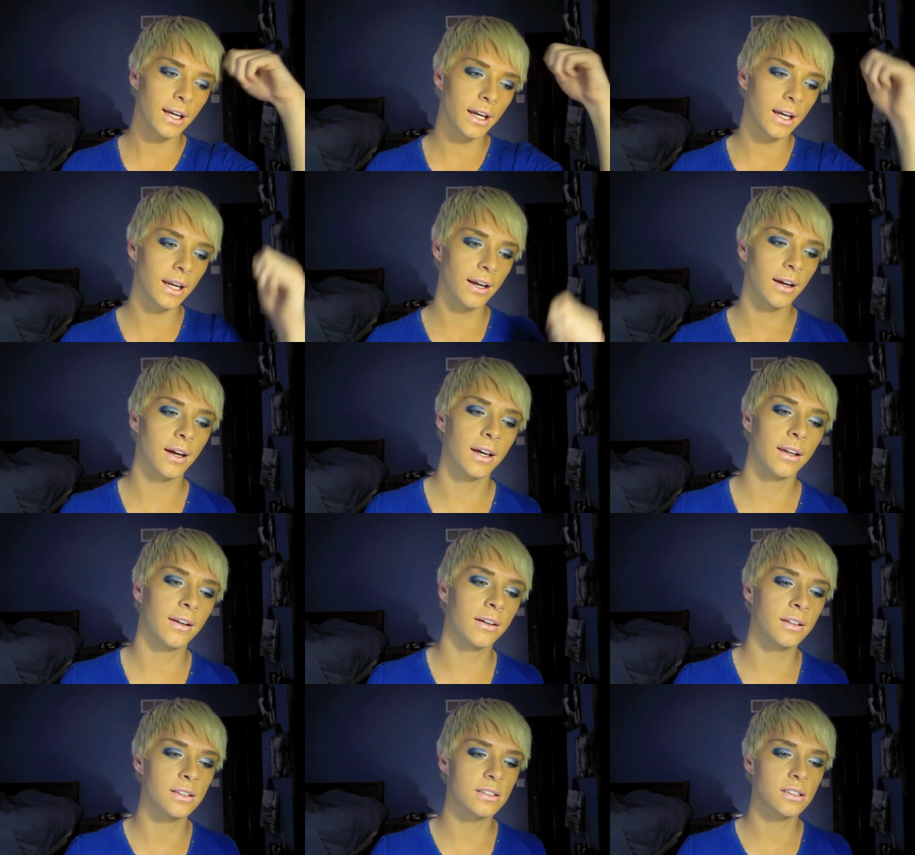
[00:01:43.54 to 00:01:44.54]

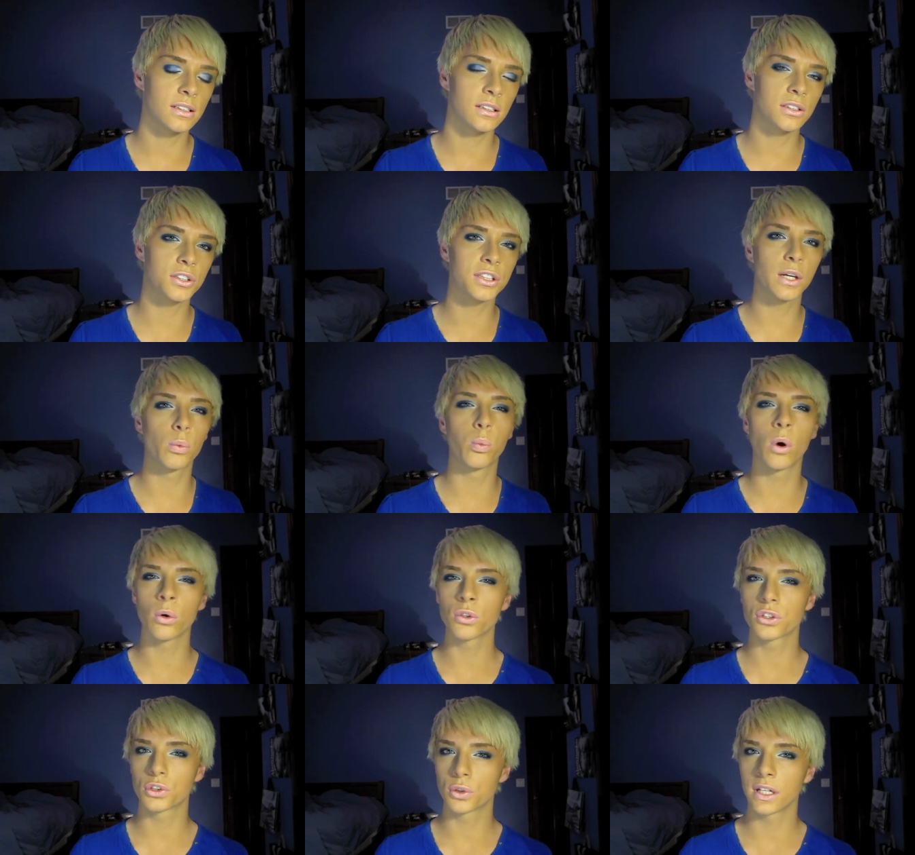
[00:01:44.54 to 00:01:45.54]
and just like
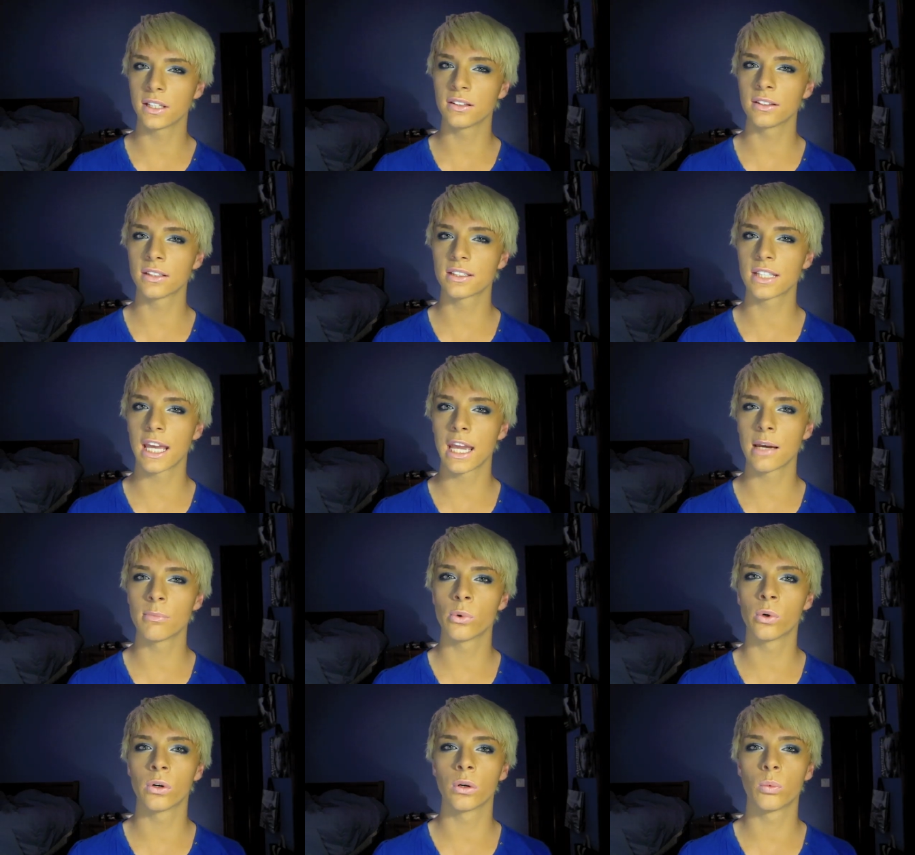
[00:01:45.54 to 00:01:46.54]
won't straighten the
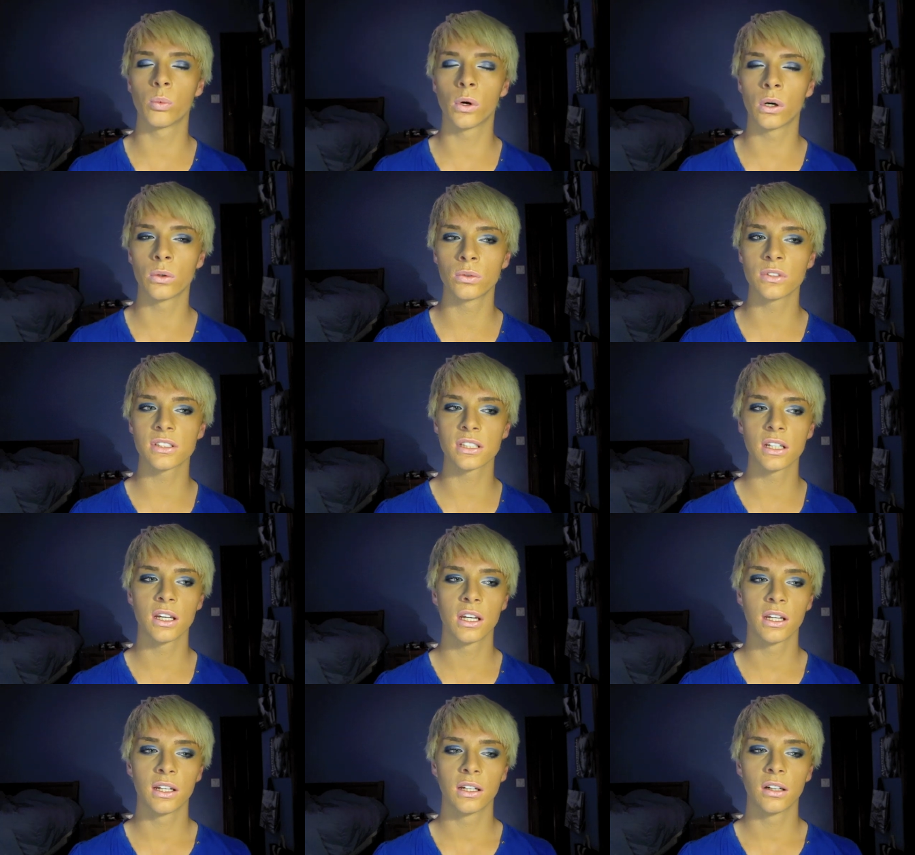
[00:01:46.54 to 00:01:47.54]
same or won't
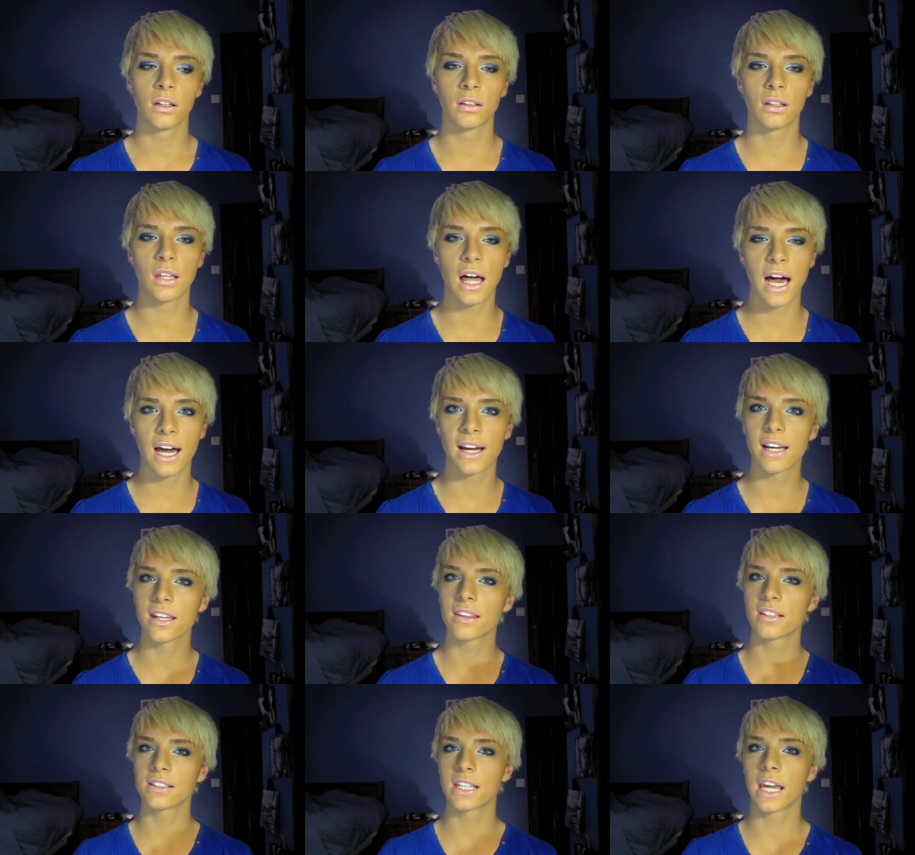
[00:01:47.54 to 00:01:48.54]
lie
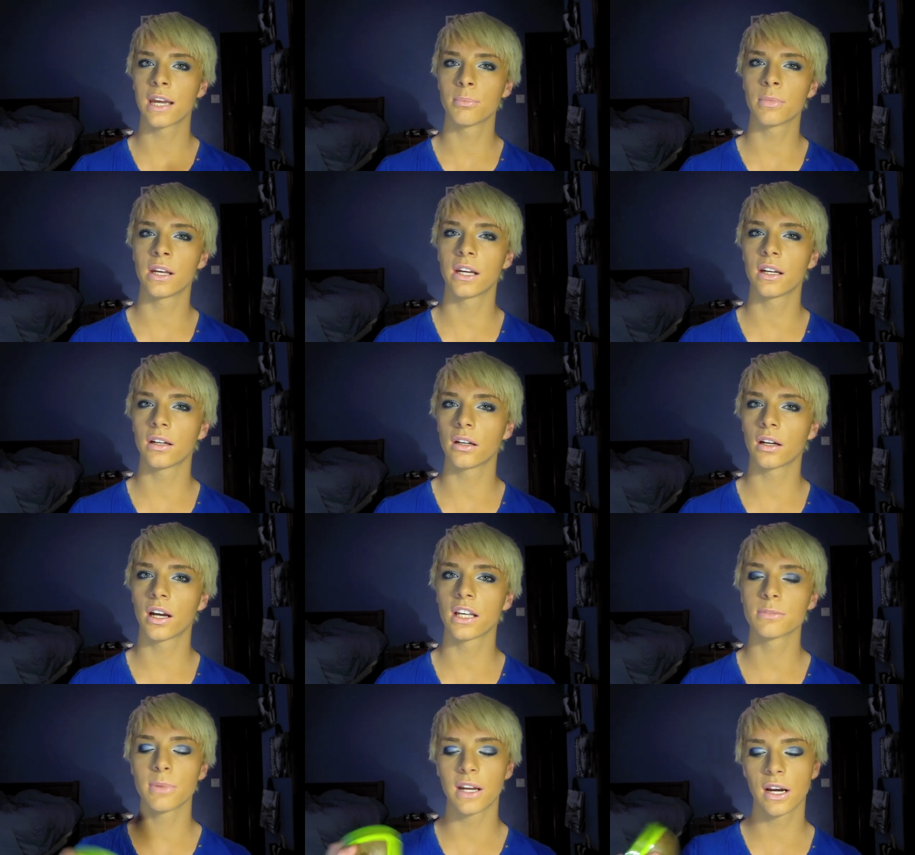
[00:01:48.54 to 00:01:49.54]
the same like
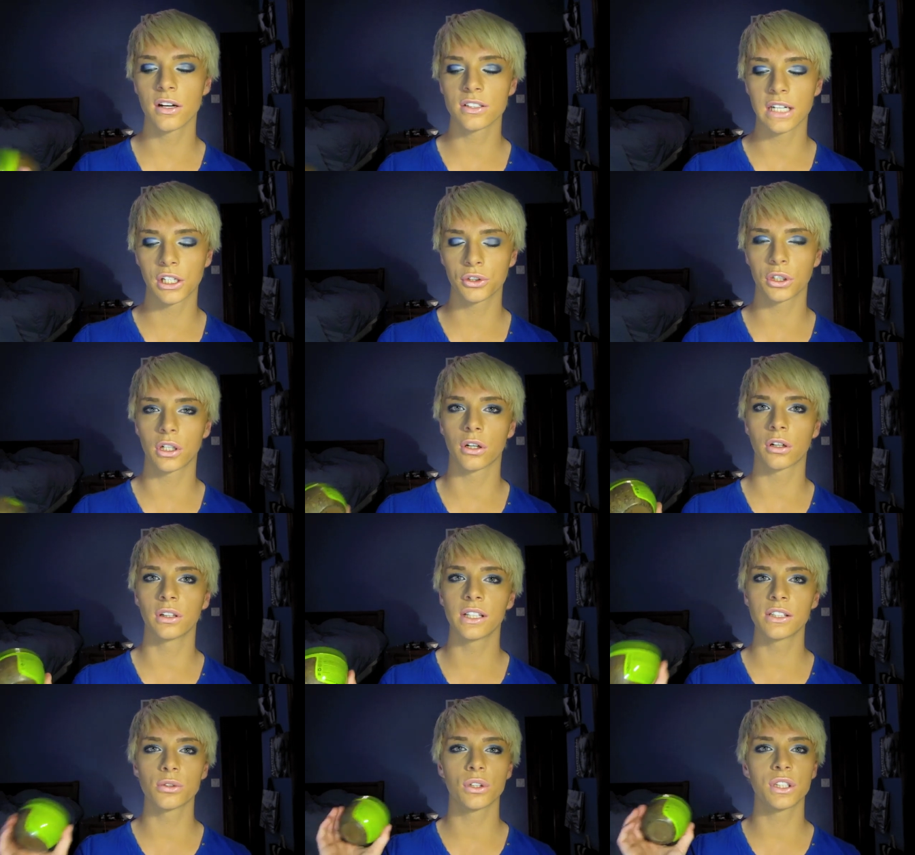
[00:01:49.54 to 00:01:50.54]
cuz my hair is naturally
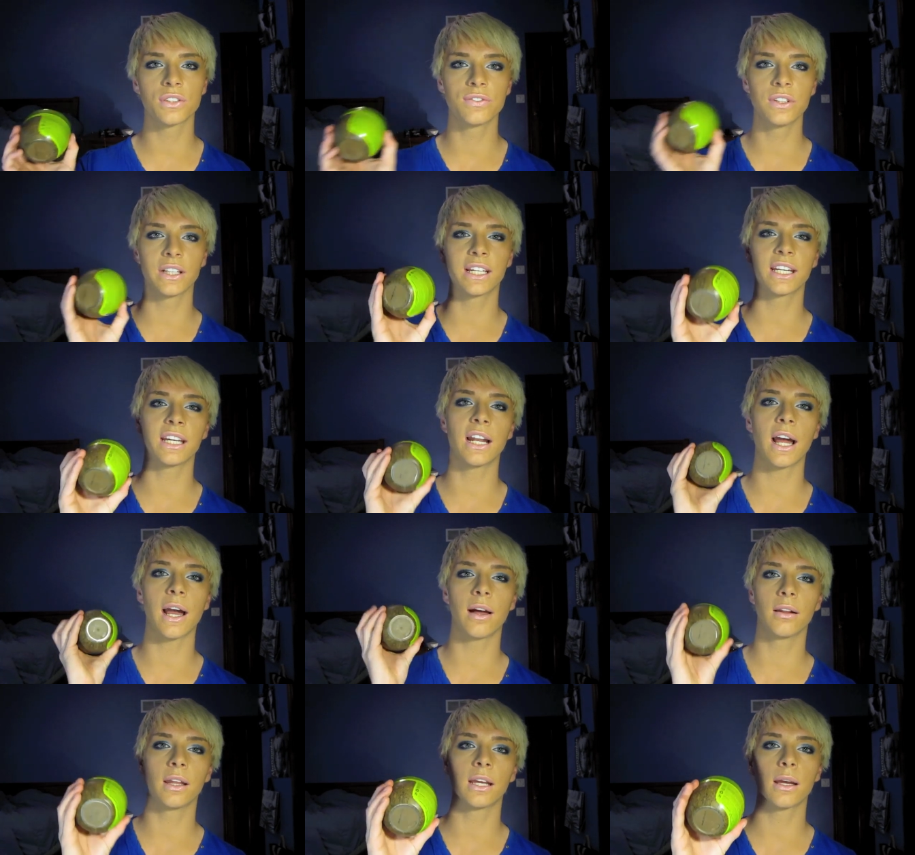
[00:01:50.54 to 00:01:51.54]
curly so I just feel like it
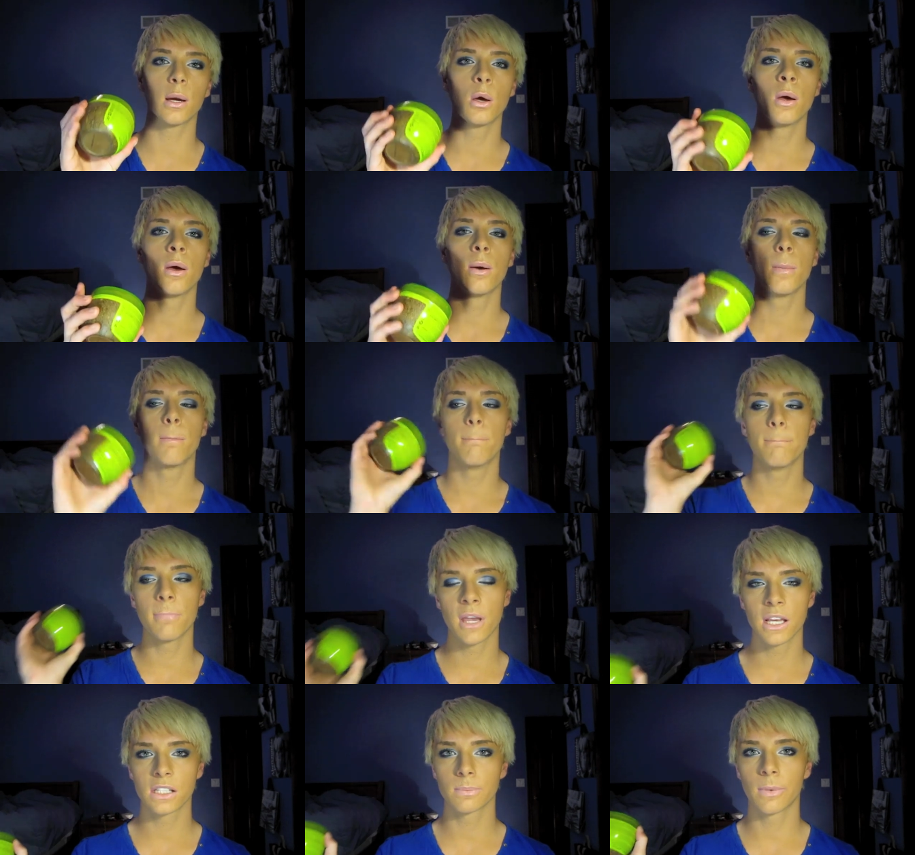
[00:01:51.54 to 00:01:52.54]
like
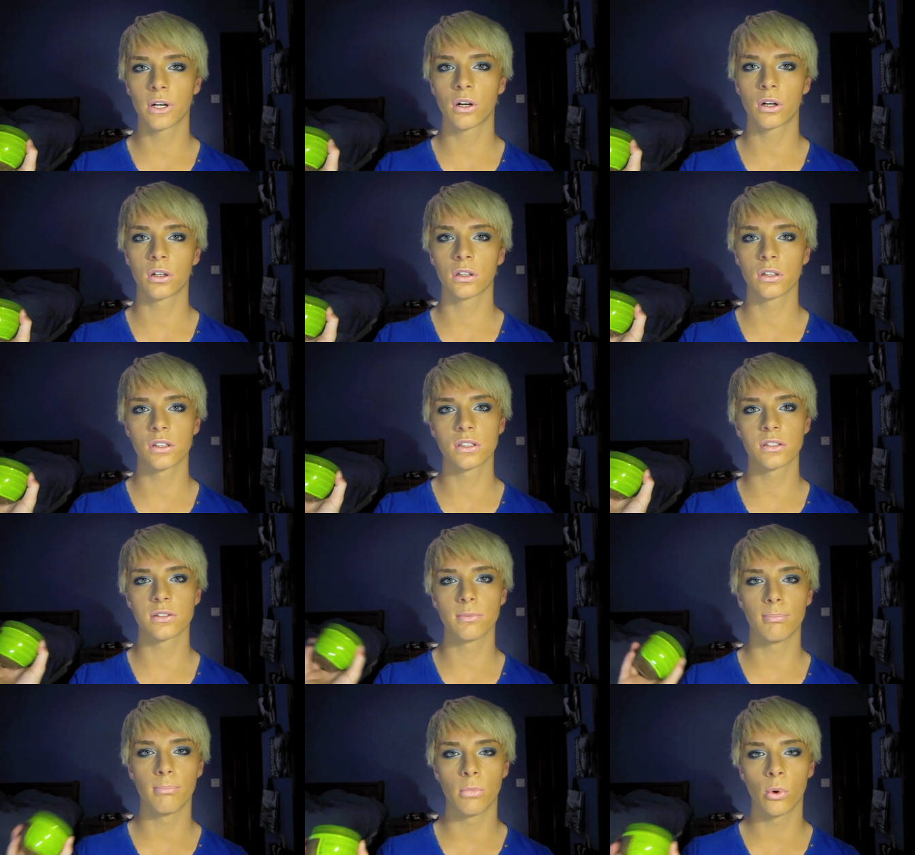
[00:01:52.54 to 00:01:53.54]
makes my
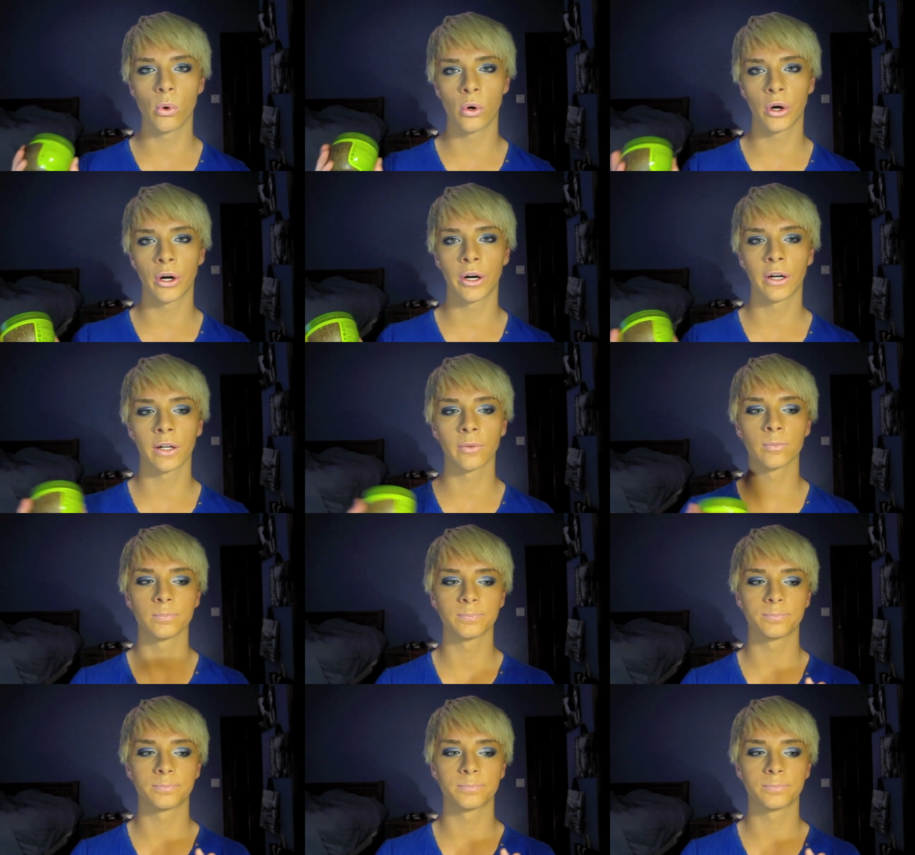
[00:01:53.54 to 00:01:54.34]
curls more